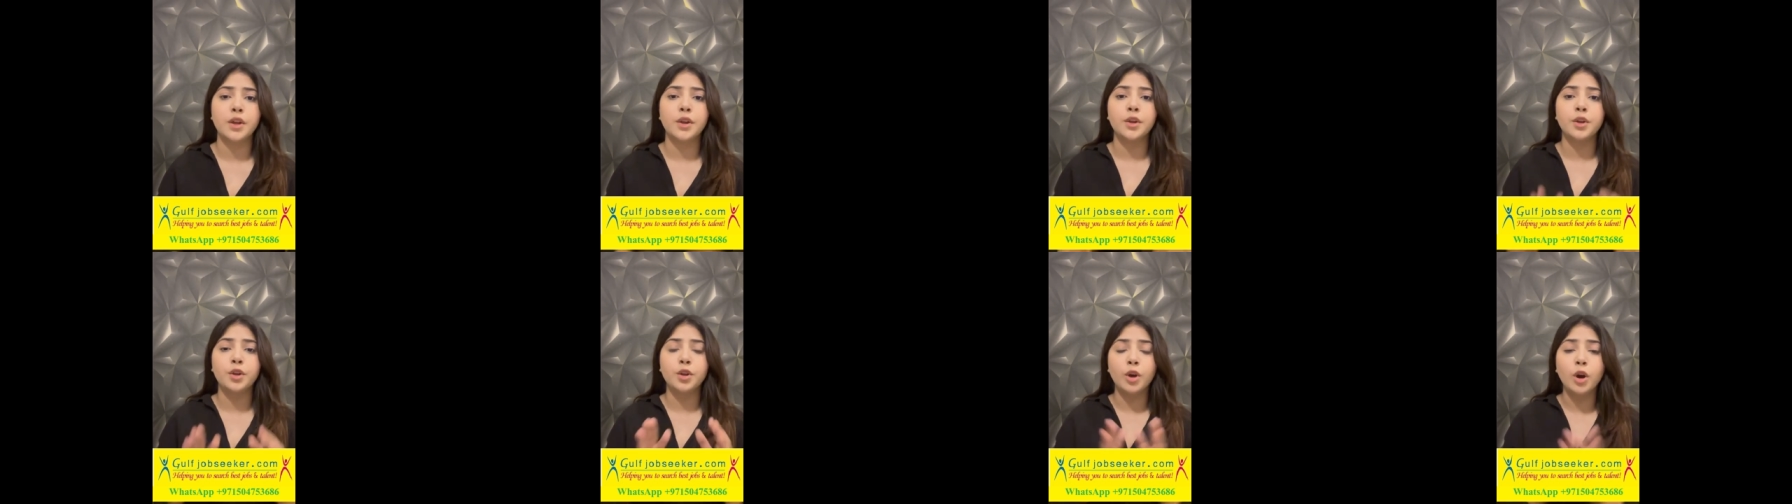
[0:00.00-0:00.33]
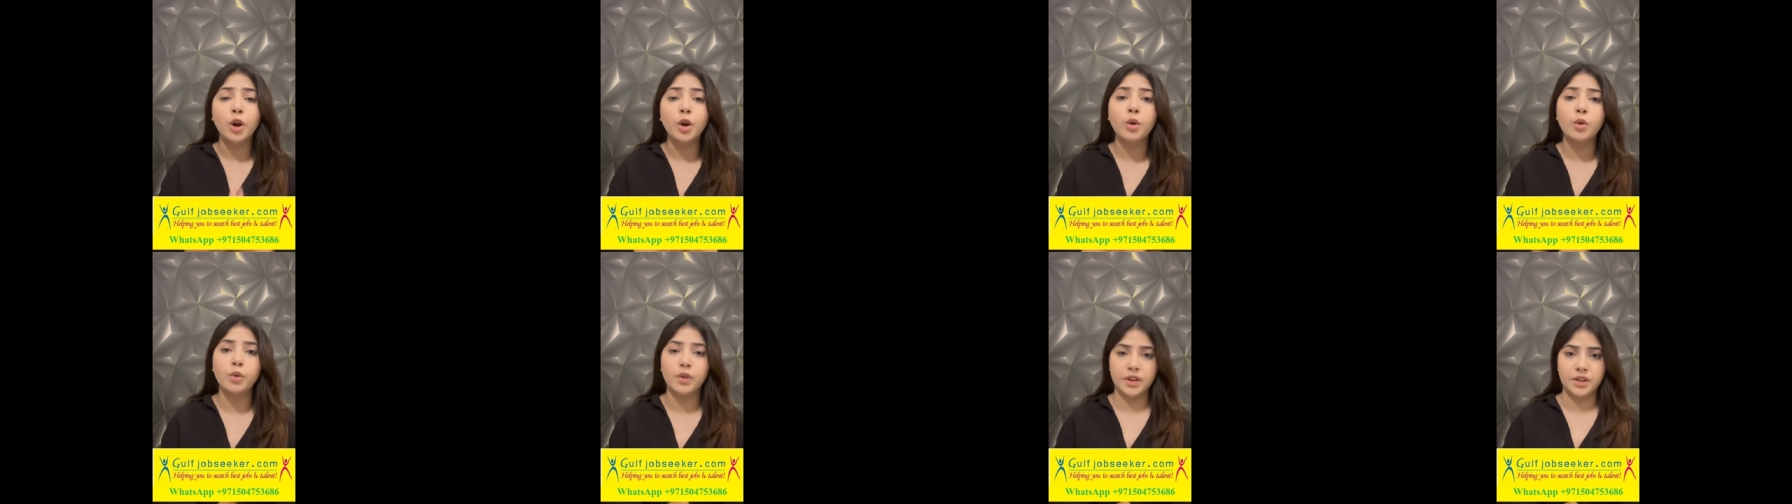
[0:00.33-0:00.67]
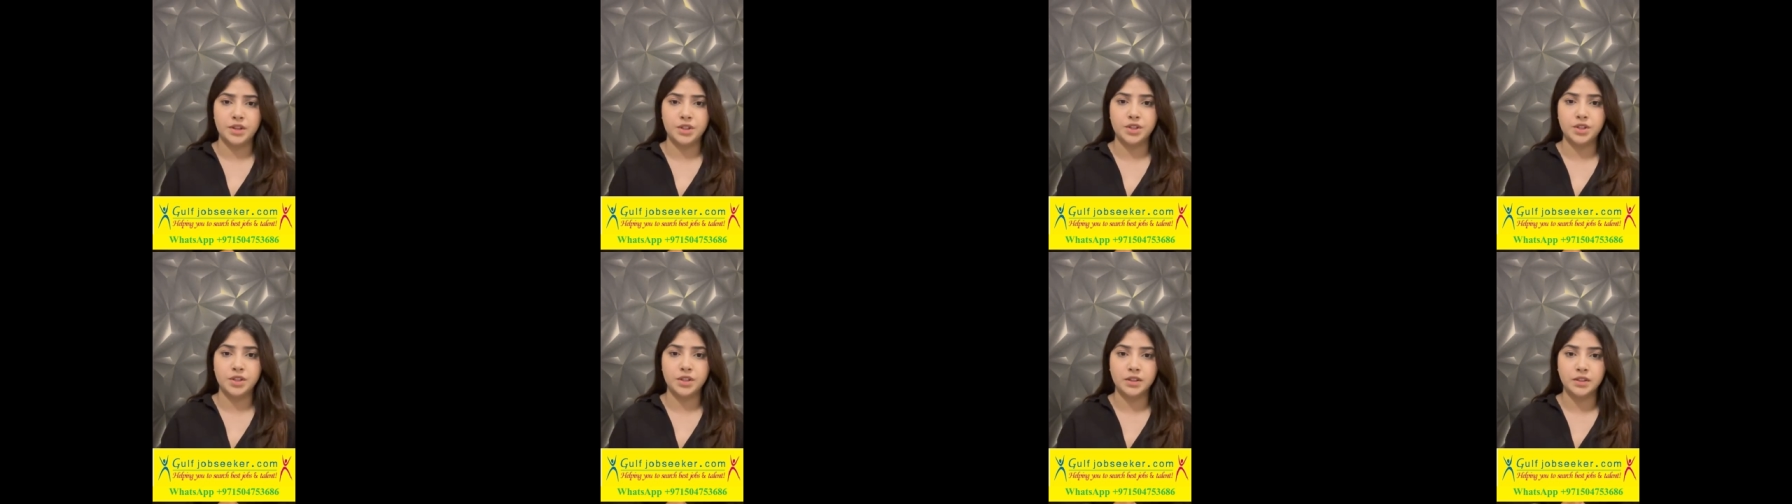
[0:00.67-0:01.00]
your
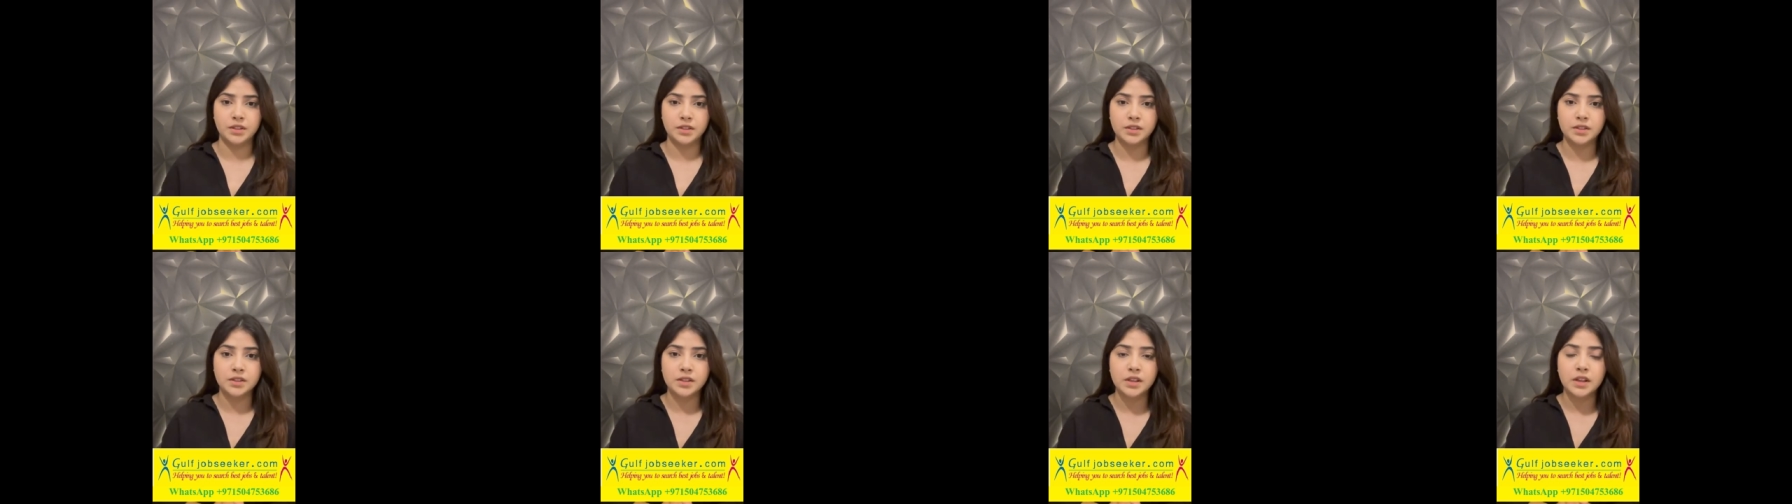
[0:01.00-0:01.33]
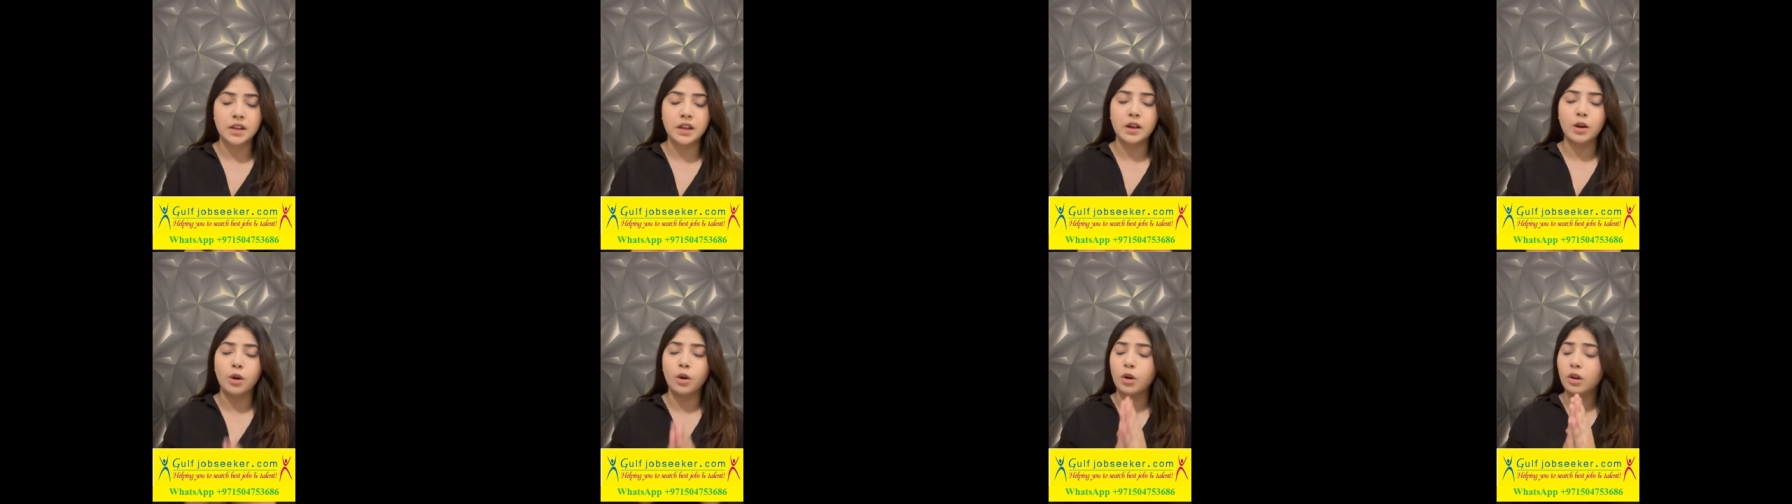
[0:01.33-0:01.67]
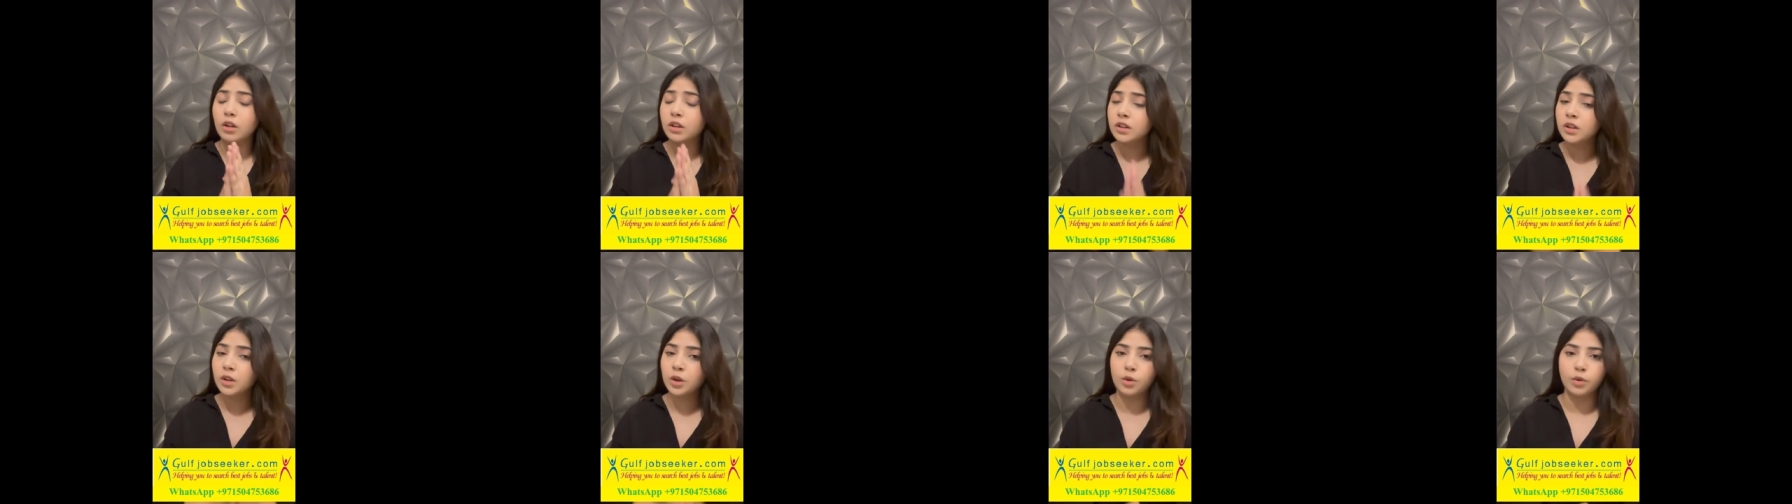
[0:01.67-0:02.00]
questions,
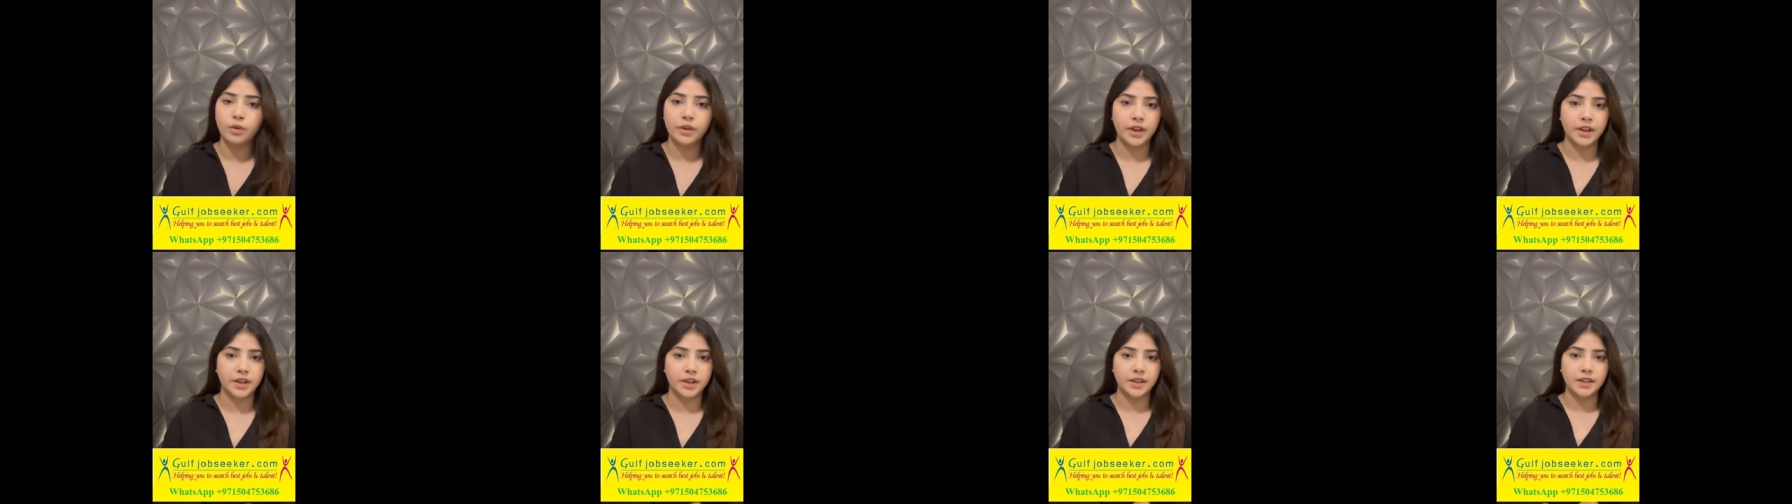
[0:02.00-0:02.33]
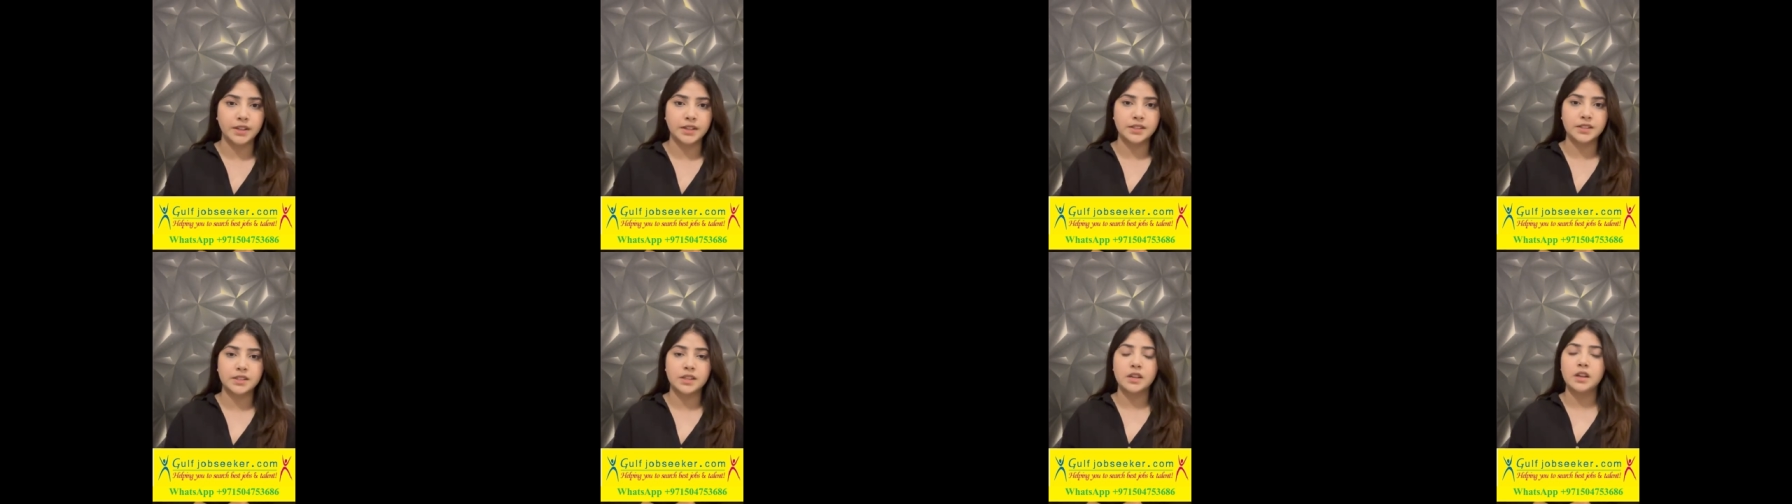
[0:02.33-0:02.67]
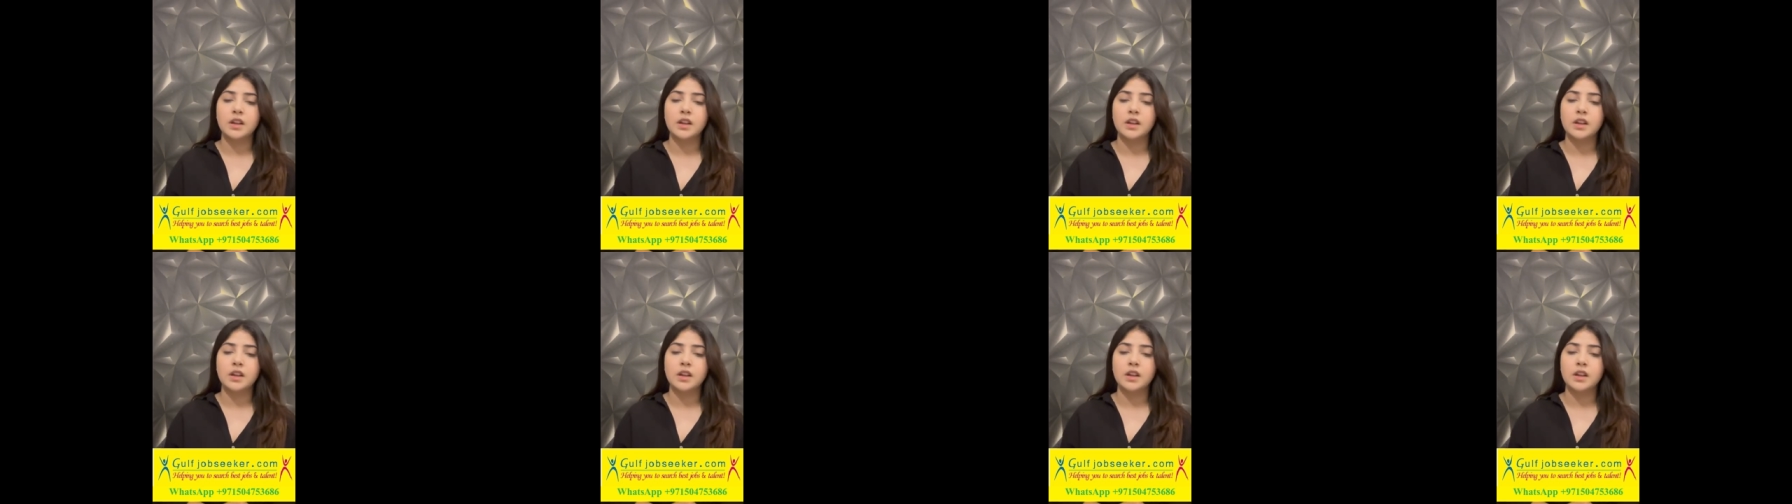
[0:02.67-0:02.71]
all the queries,